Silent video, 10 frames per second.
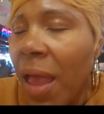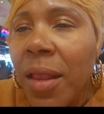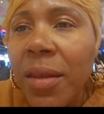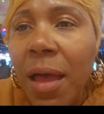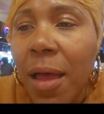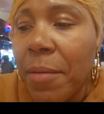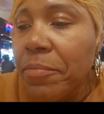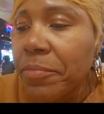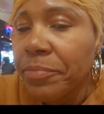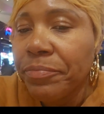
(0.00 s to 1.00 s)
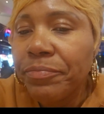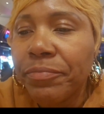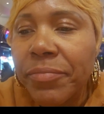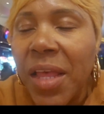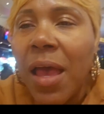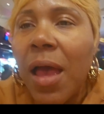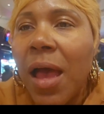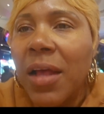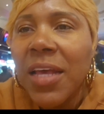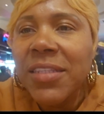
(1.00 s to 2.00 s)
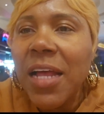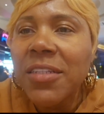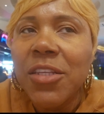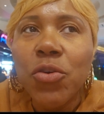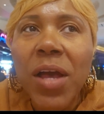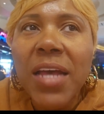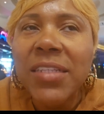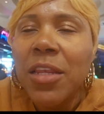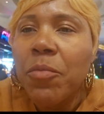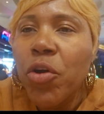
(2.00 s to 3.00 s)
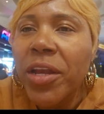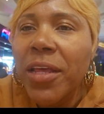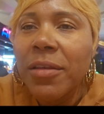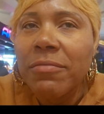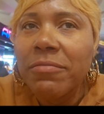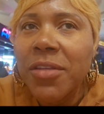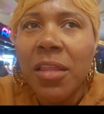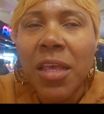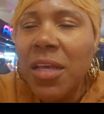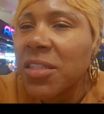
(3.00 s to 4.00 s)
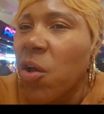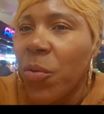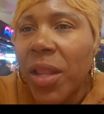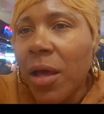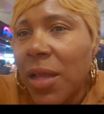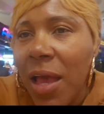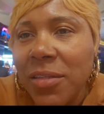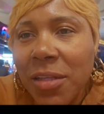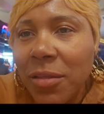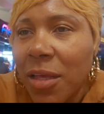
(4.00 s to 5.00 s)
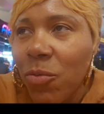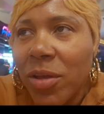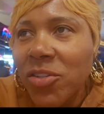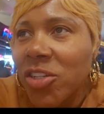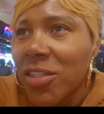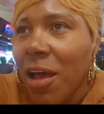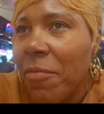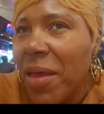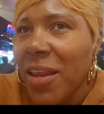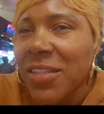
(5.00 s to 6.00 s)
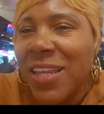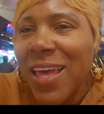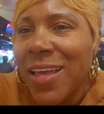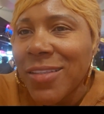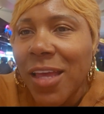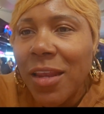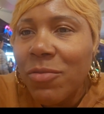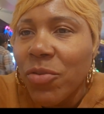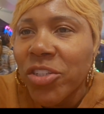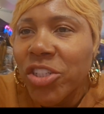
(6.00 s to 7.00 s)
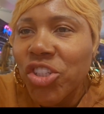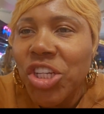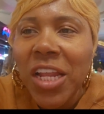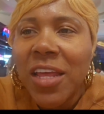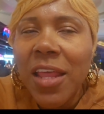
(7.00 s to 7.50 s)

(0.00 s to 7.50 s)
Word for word: And um, I guess I'll see you guys in the morning. Nothing is going on, guys. Nothing. We're just coming. It's late and we're just chilling.